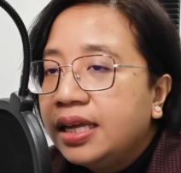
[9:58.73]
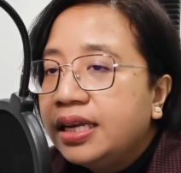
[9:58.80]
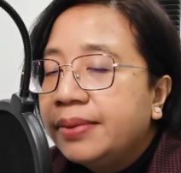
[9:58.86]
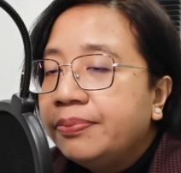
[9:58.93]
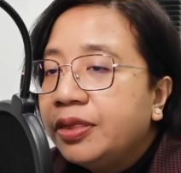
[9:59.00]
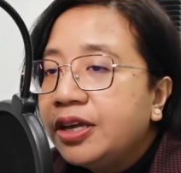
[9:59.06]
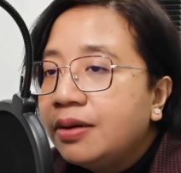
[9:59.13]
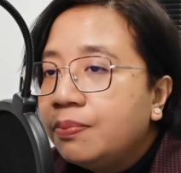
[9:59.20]
The
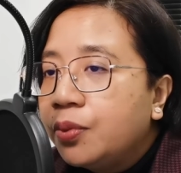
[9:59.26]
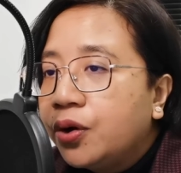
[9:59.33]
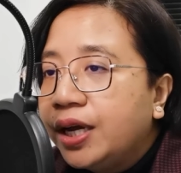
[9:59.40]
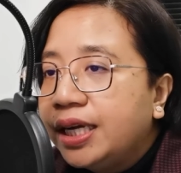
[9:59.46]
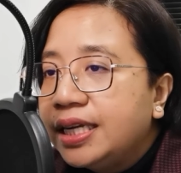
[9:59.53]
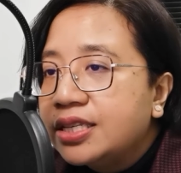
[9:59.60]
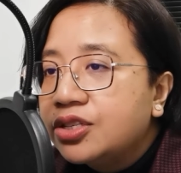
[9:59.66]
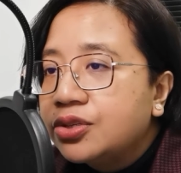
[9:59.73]
third
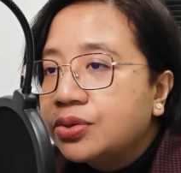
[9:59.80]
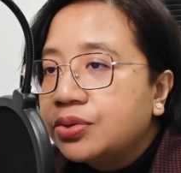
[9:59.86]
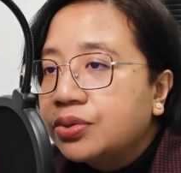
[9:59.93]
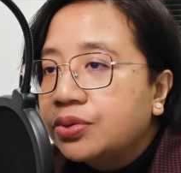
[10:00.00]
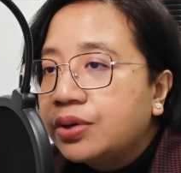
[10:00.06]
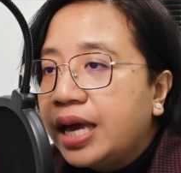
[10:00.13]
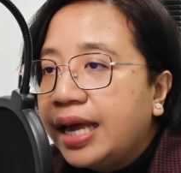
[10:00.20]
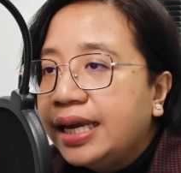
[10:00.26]
point is
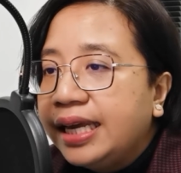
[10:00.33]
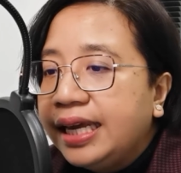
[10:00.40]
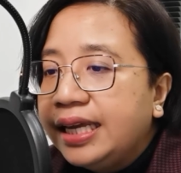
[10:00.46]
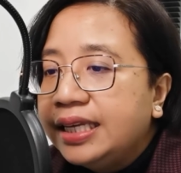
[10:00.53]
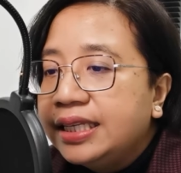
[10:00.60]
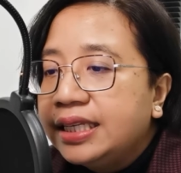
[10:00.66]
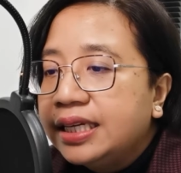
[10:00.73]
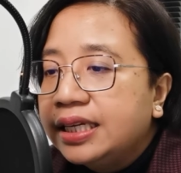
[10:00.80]
to add
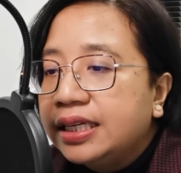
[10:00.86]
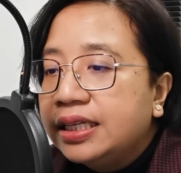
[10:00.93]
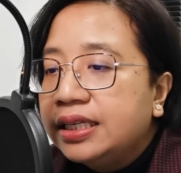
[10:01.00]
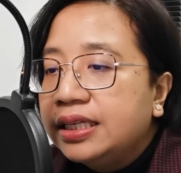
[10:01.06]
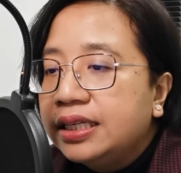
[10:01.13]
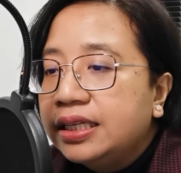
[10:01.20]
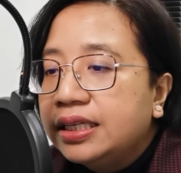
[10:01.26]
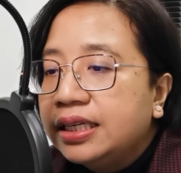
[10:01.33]
in
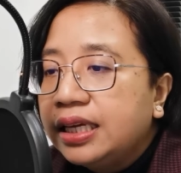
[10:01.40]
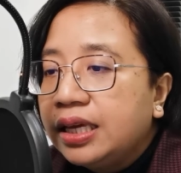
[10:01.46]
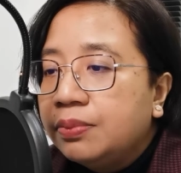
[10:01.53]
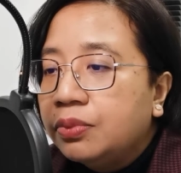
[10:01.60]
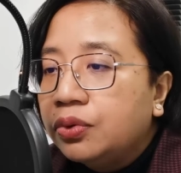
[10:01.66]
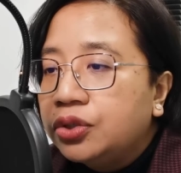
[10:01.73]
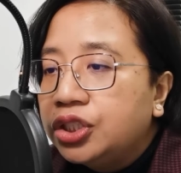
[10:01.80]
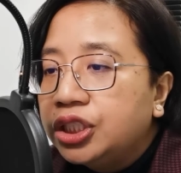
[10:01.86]
the
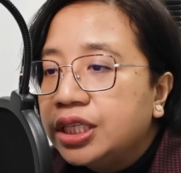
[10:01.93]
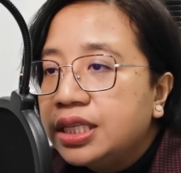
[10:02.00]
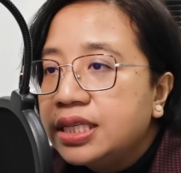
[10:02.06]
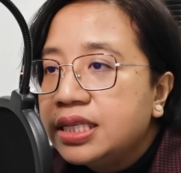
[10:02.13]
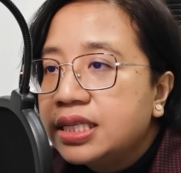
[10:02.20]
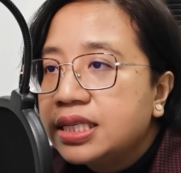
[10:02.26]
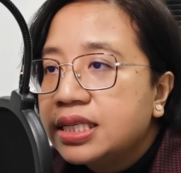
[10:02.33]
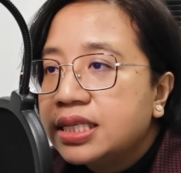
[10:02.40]

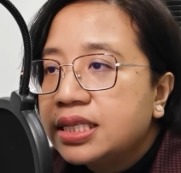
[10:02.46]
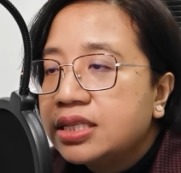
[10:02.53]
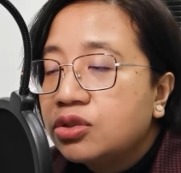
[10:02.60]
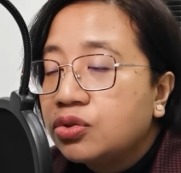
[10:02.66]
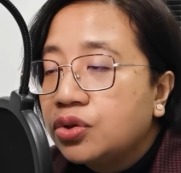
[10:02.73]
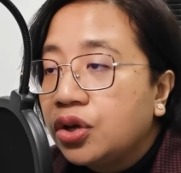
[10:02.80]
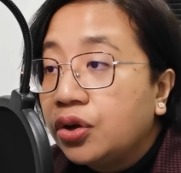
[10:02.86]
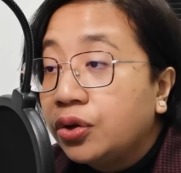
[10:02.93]
emotions
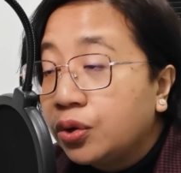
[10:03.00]
to your